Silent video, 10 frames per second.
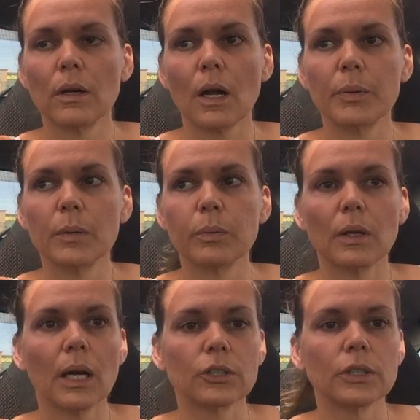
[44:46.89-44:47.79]
not people
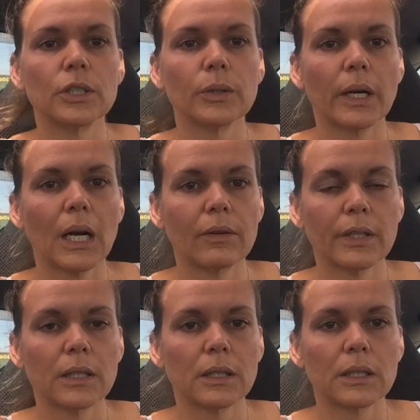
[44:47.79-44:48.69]
actually do have
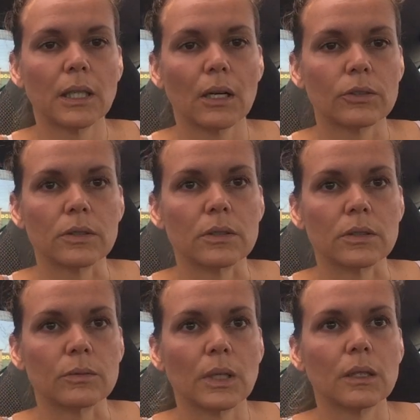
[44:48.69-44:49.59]
alien encounters
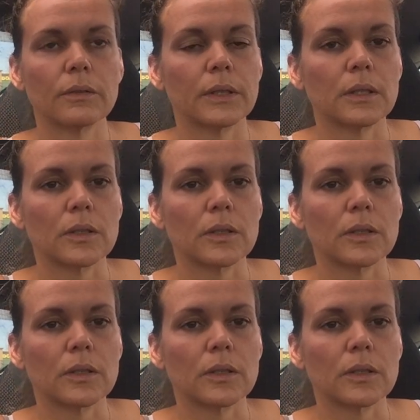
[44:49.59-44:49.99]
is irrelevant.